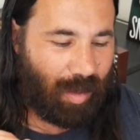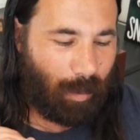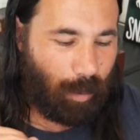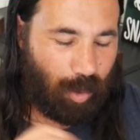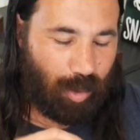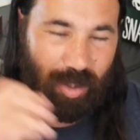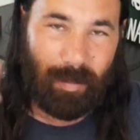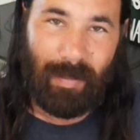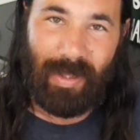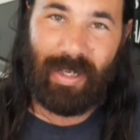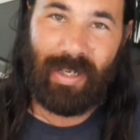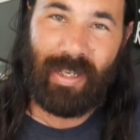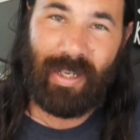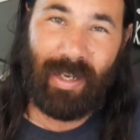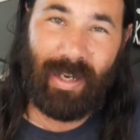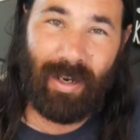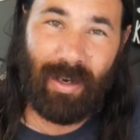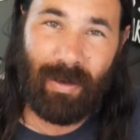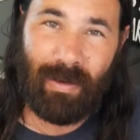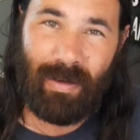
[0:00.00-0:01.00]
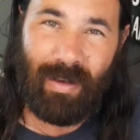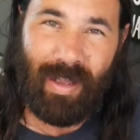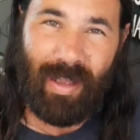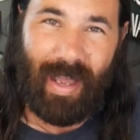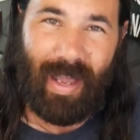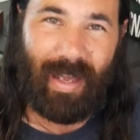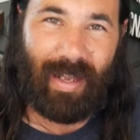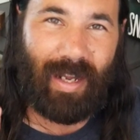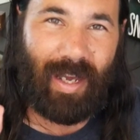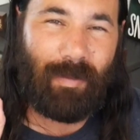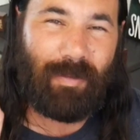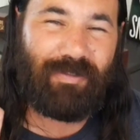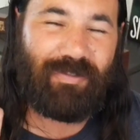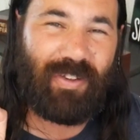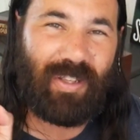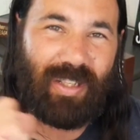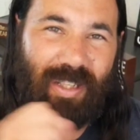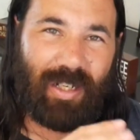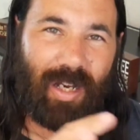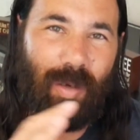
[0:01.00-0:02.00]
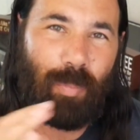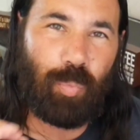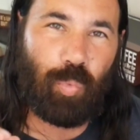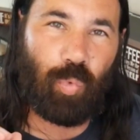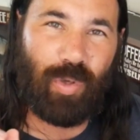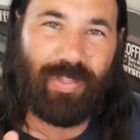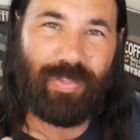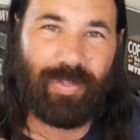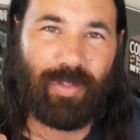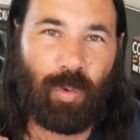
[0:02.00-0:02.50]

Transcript: put them in here and I fill it up with